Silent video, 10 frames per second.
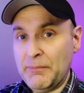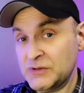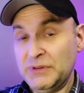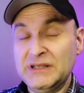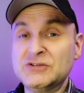So
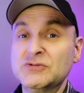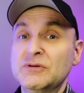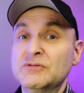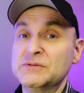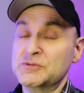please
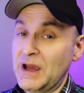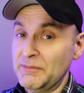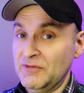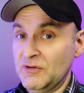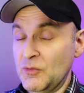do subscribe
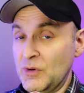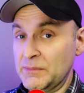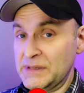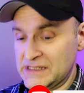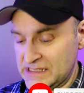if you don't want
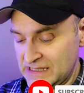to miss